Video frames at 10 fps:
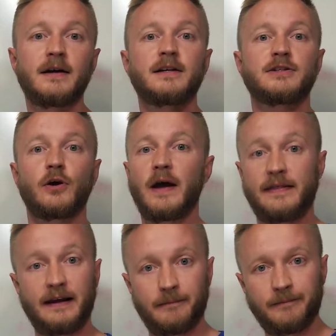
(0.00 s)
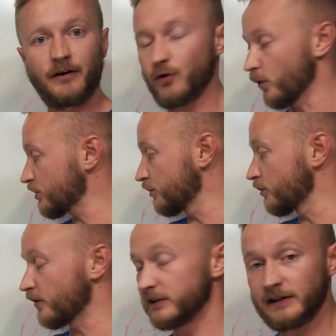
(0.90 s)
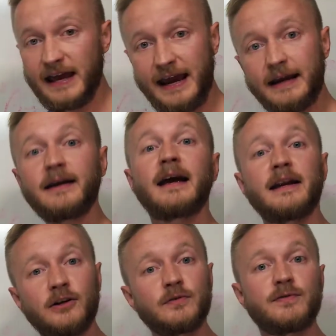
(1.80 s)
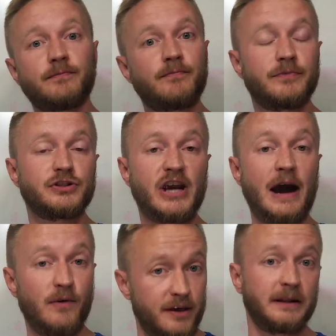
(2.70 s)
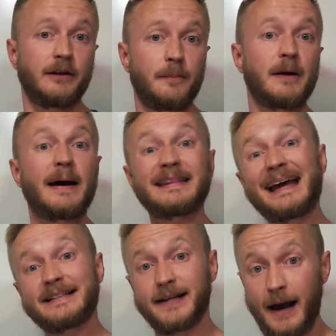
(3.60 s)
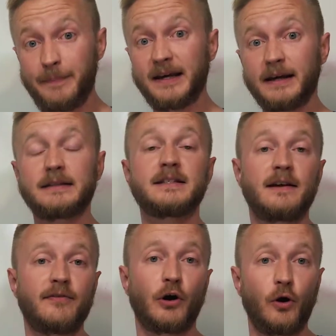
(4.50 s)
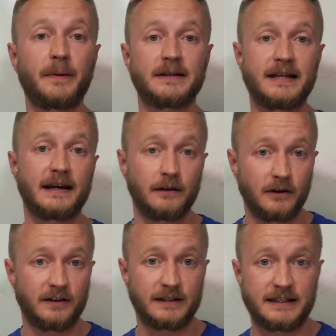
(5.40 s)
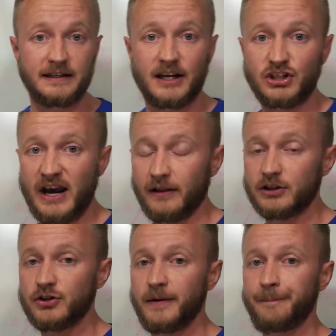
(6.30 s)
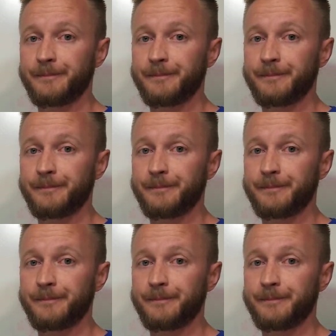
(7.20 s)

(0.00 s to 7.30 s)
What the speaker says: So, and then of course you do the delay and you chat with them a little bit about that topic and see if they're open to taking a look at the 10-day challenge.